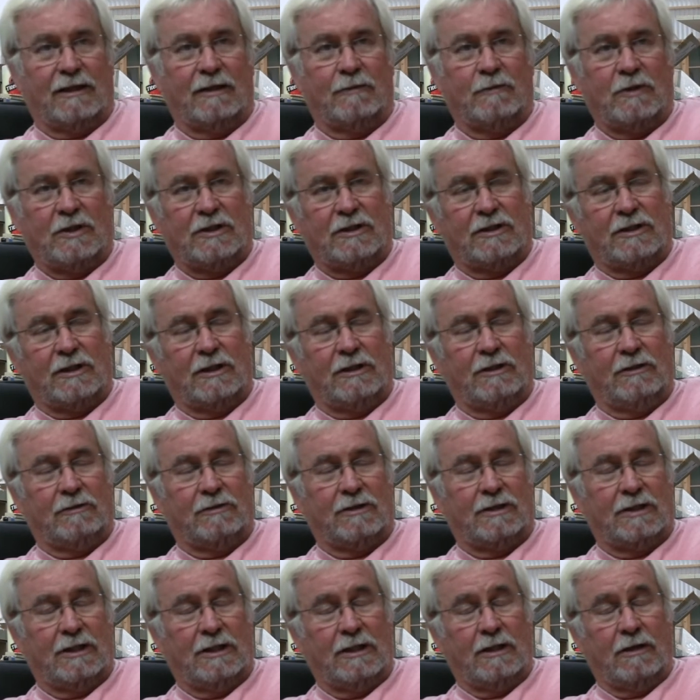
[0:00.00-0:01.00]
image that you
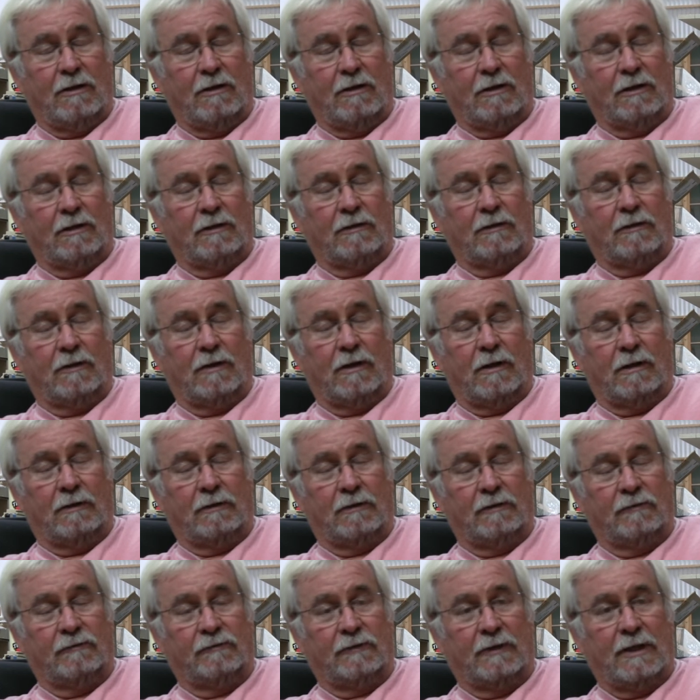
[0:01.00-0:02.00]
see all
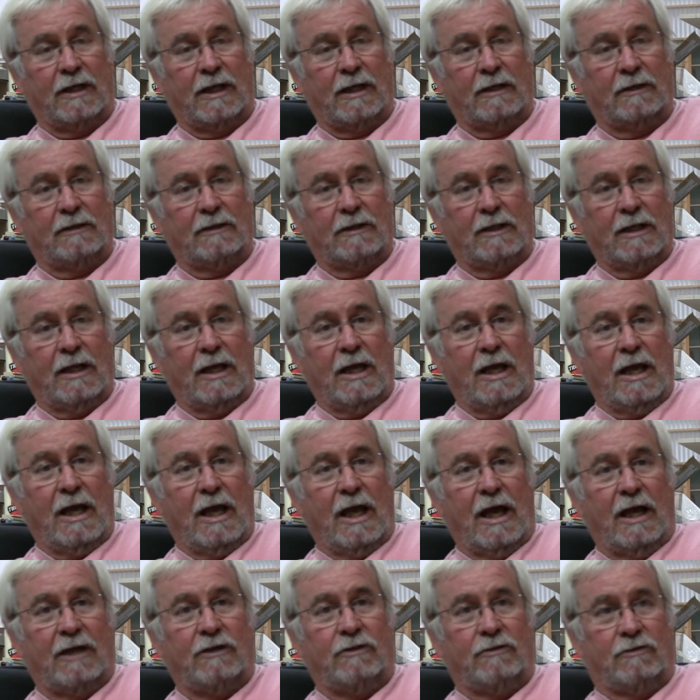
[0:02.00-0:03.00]
over.
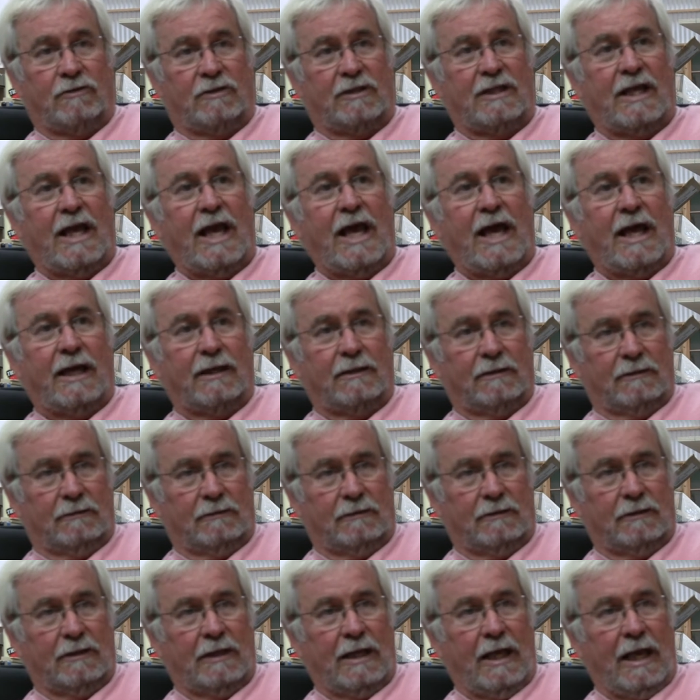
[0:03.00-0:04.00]
I used that,
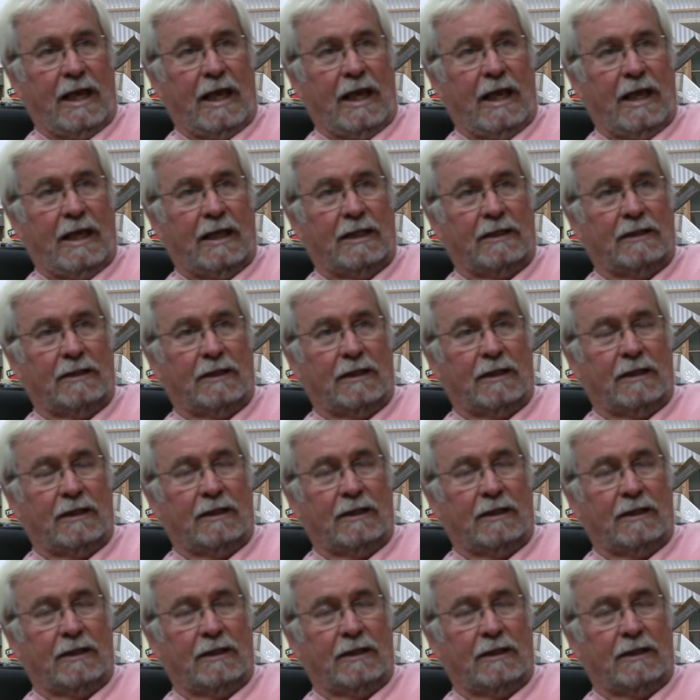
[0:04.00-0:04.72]
and